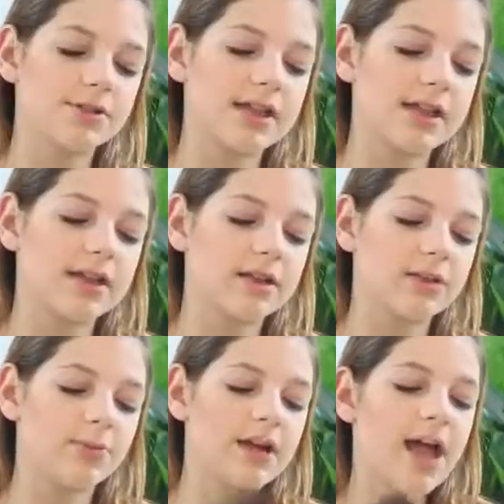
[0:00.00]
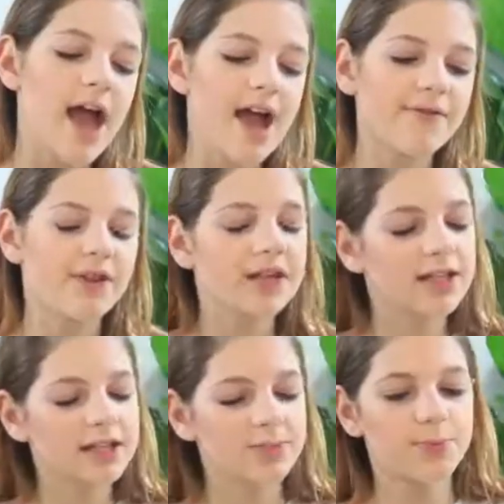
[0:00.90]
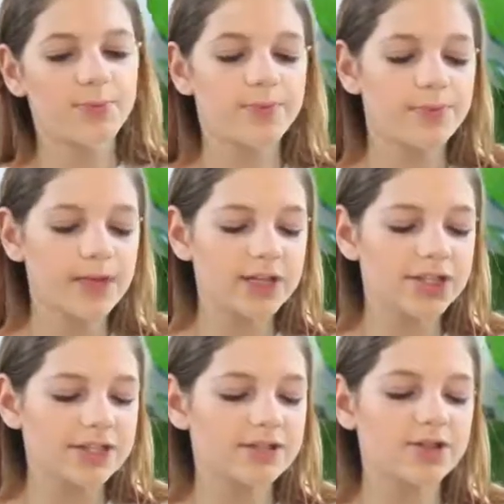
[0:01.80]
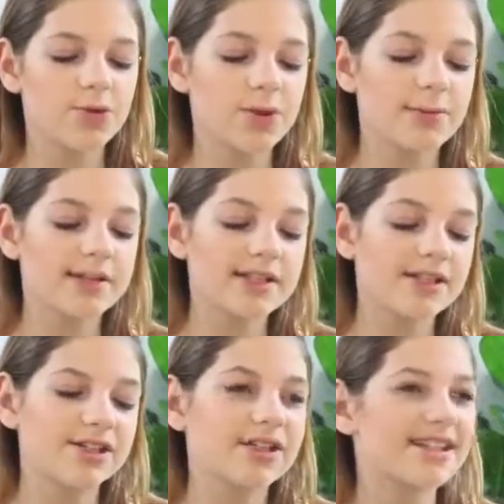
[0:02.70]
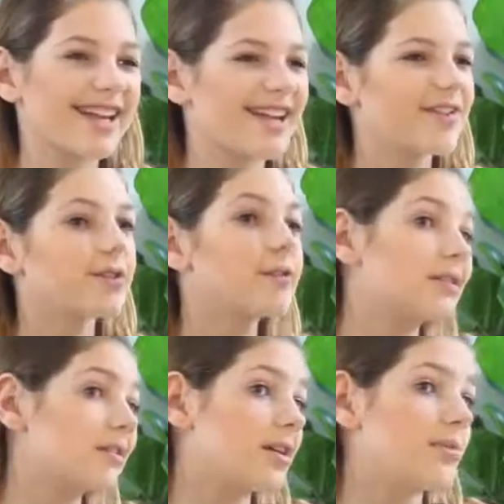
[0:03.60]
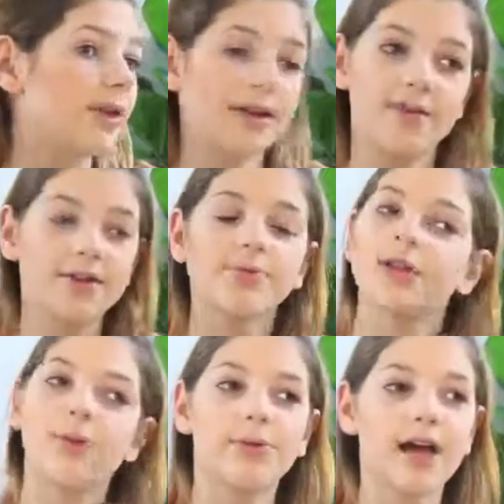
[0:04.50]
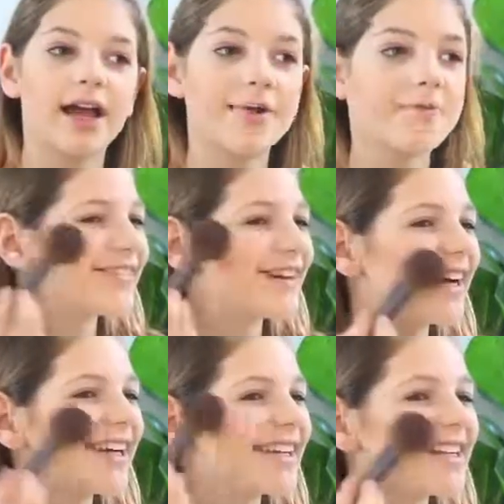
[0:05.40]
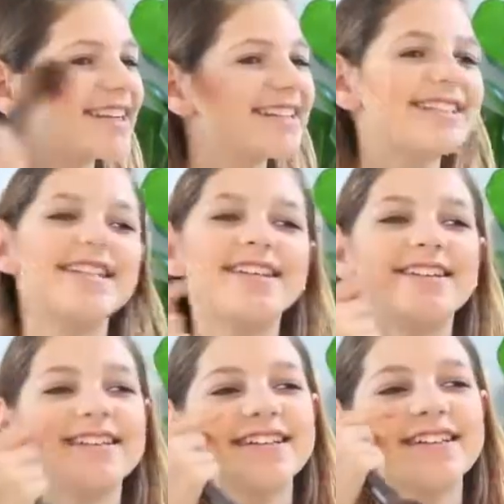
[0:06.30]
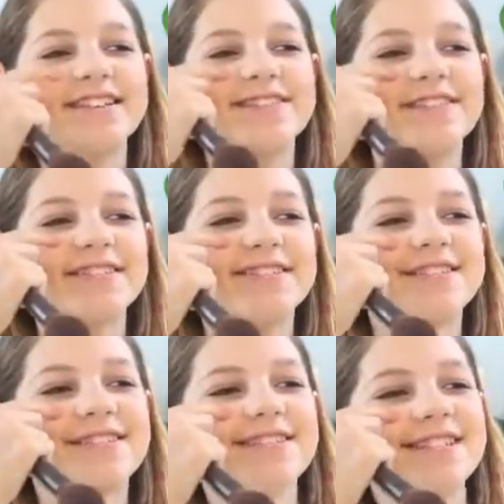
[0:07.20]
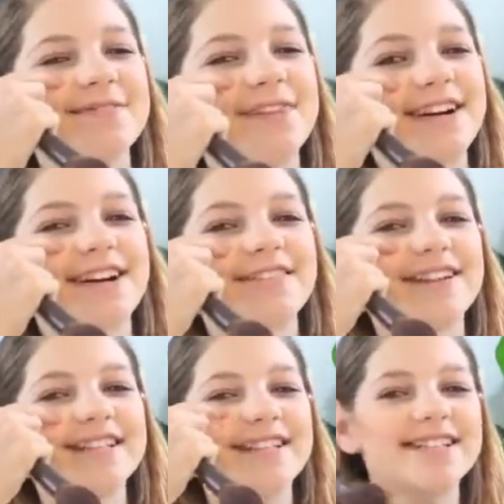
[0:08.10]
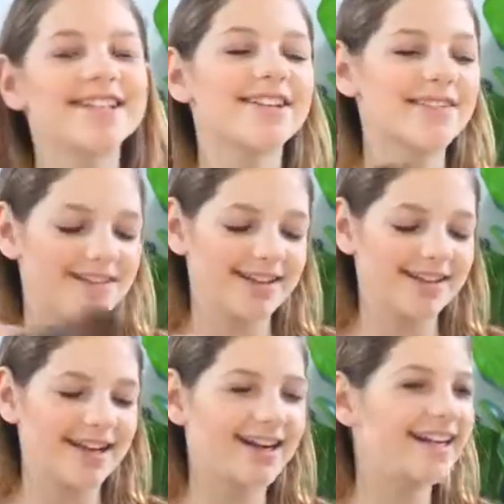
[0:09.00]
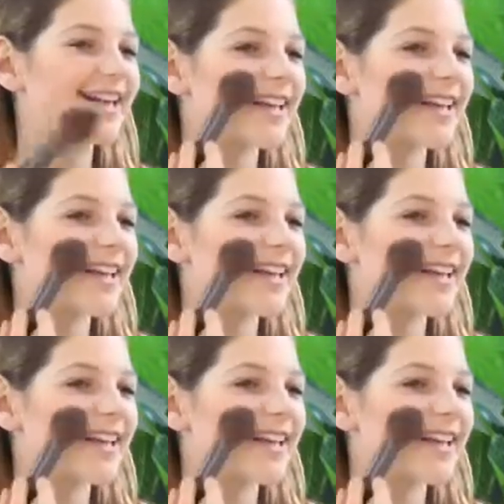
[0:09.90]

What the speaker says: Just taking a little bit. I feel like this blush isn't too pigmented just because I never really see a big difference when I apply it. Apply it to the squishy part of my cheeks, about right there.